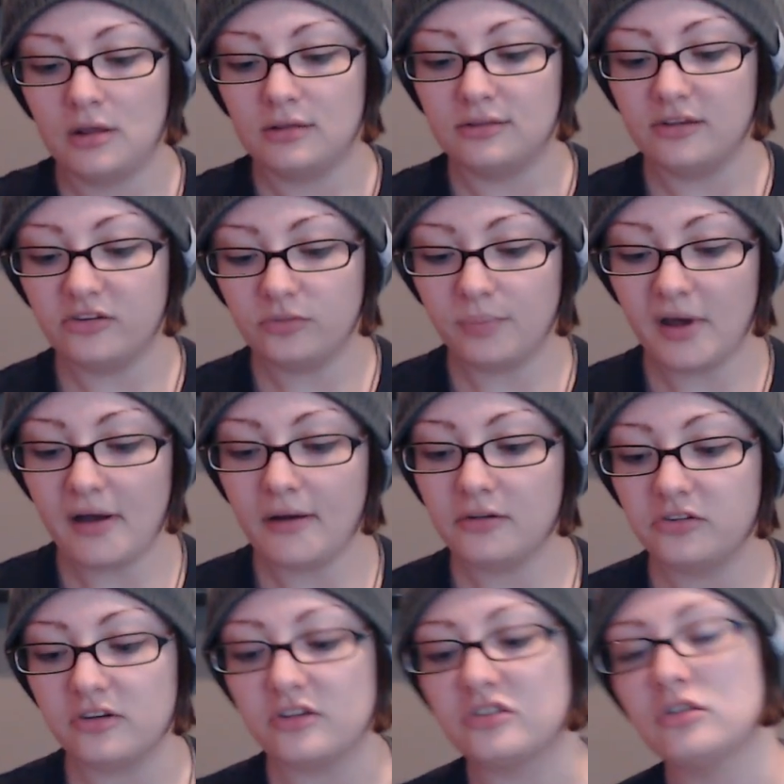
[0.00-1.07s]
This
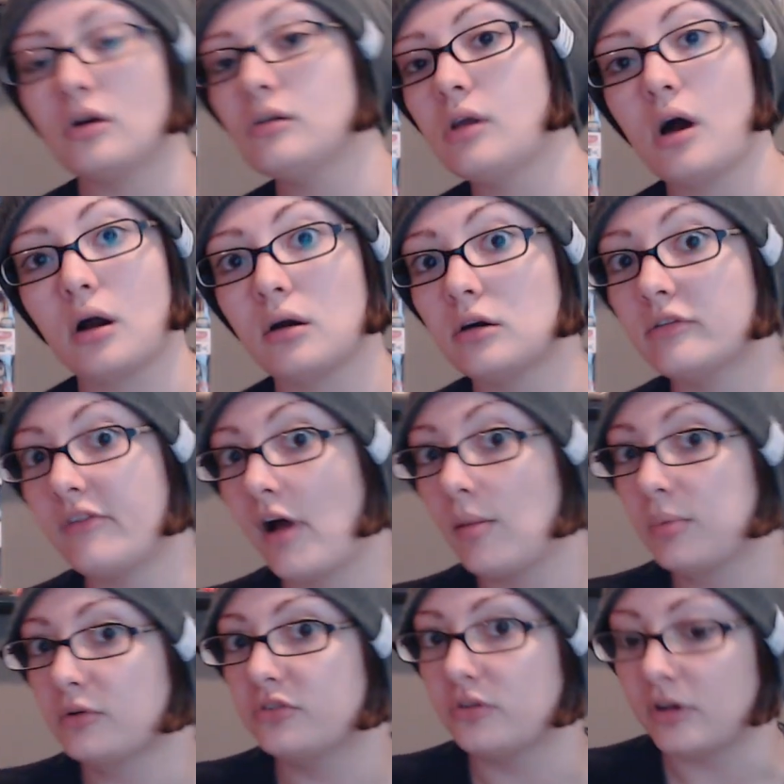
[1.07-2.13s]
box is no longer
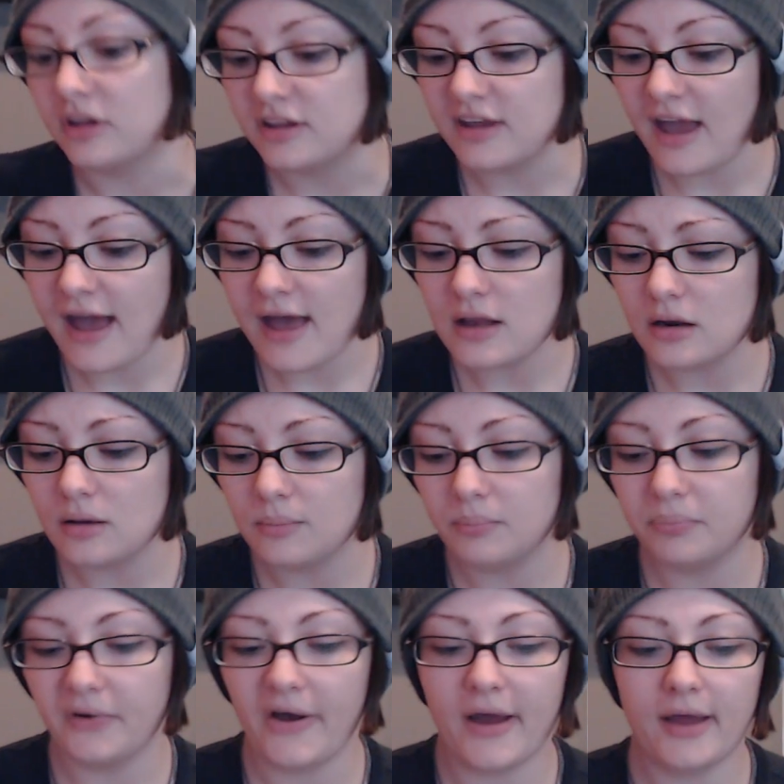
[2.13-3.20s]
available to get,
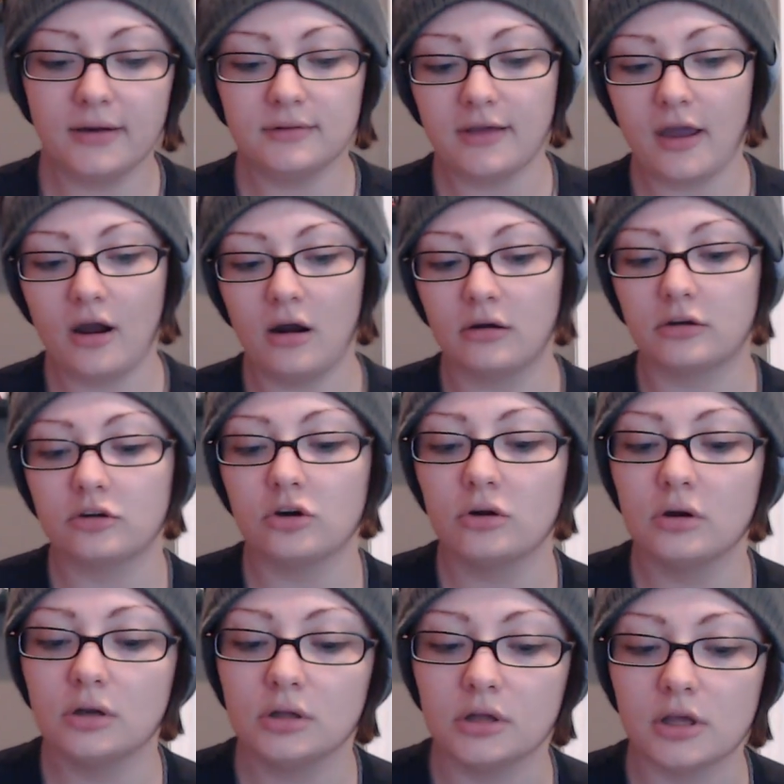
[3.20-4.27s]
but they are
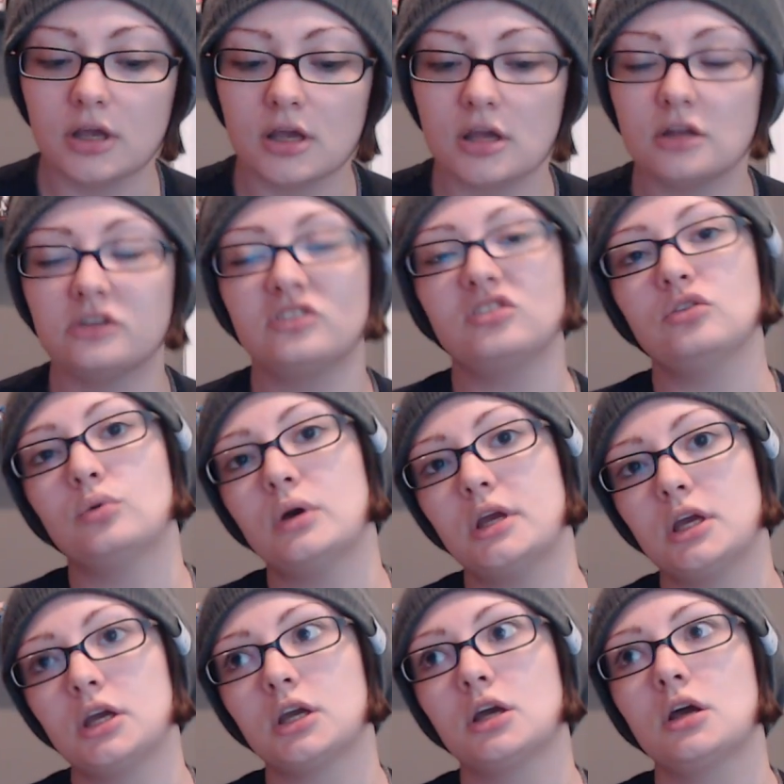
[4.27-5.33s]
currently
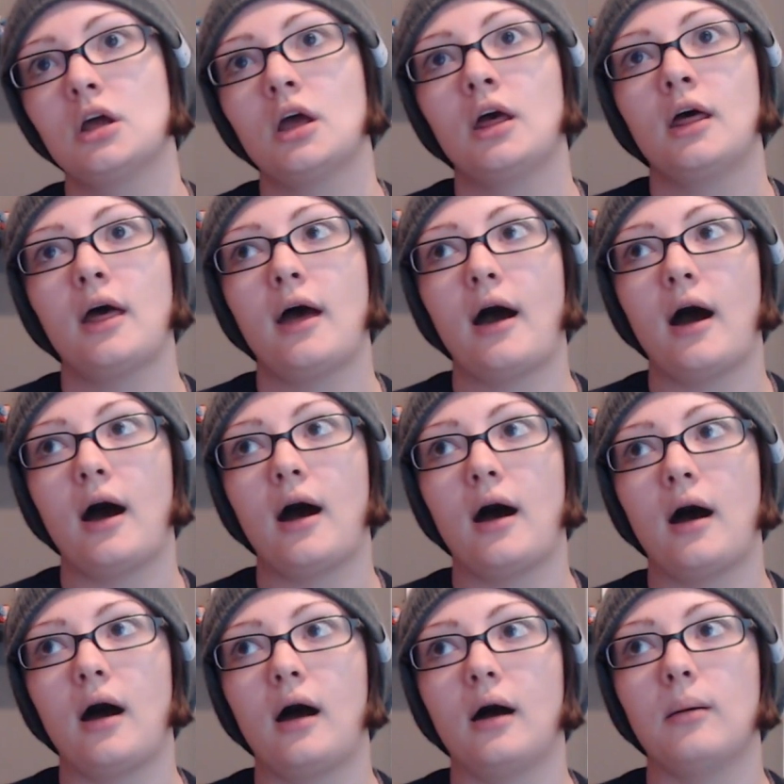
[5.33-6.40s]
doing
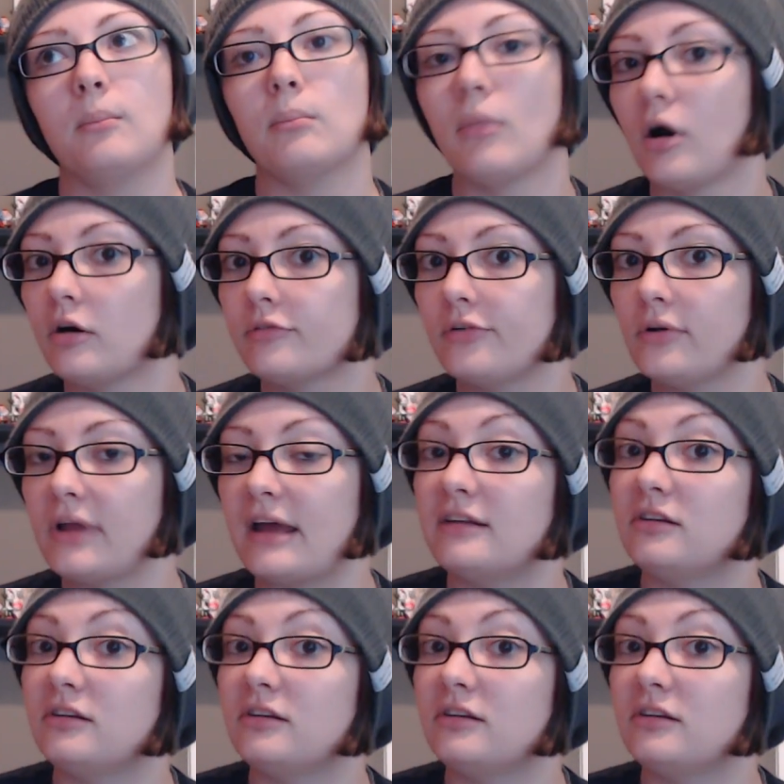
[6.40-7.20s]
Marvel and